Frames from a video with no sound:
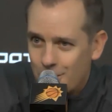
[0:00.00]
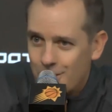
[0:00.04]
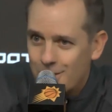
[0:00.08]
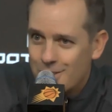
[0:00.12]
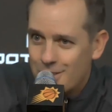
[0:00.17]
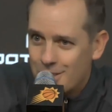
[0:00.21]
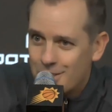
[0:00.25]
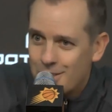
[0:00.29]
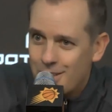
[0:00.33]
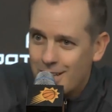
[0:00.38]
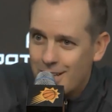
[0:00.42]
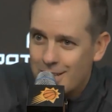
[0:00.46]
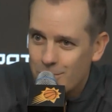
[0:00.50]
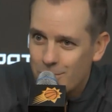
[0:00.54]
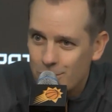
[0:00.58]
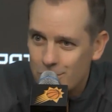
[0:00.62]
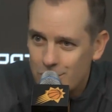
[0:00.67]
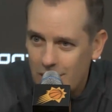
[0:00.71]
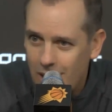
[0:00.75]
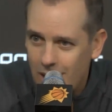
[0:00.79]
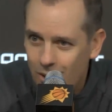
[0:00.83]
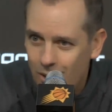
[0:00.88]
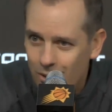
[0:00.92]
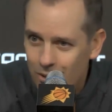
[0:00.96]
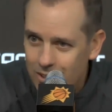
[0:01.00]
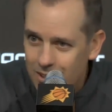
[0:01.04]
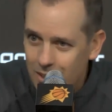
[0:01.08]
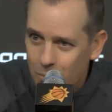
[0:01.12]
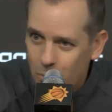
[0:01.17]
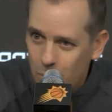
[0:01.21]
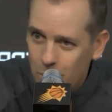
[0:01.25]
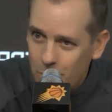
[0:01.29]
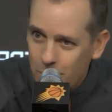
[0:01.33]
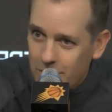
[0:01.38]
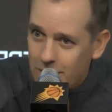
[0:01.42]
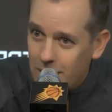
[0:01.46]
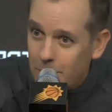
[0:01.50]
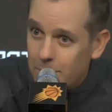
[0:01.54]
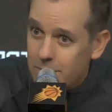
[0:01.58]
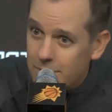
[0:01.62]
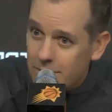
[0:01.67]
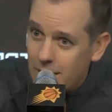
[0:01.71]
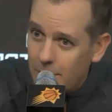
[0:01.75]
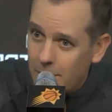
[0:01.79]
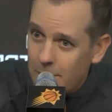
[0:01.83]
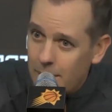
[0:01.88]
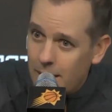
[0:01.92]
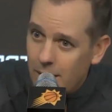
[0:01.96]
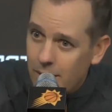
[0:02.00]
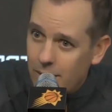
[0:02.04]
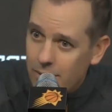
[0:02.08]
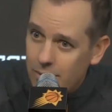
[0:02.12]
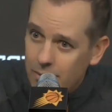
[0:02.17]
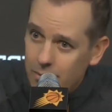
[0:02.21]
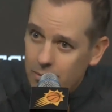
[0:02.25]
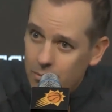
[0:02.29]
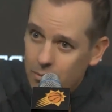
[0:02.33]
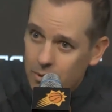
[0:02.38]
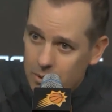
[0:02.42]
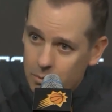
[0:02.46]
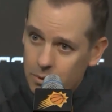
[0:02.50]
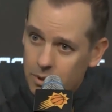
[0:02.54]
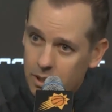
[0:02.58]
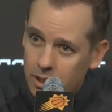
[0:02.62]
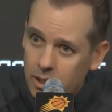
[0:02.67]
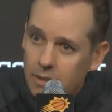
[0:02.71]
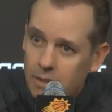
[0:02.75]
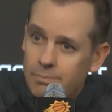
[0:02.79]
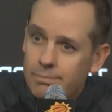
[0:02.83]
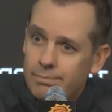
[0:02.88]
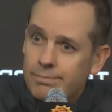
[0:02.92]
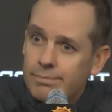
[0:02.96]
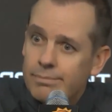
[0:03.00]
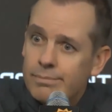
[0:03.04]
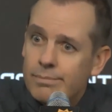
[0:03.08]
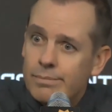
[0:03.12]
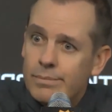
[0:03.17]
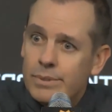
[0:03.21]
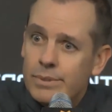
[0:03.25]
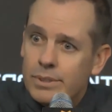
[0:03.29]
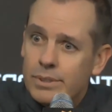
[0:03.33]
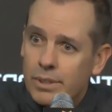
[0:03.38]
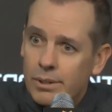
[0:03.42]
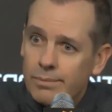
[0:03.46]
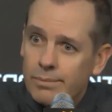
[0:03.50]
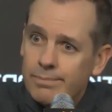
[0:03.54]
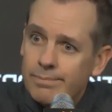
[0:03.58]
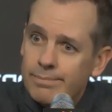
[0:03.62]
a successful challenge and we would keep the timeout, which we did. So,